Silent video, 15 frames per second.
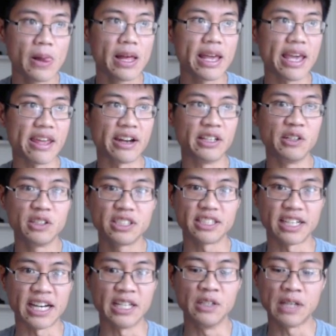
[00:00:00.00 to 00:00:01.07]
And on your
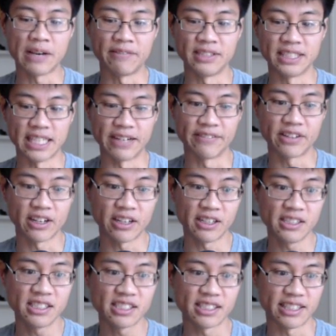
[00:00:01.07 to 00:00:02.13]
side, you have a set of
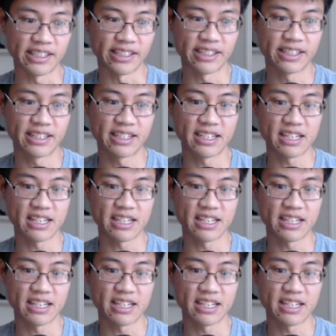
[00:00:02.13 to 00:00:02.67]
cards like,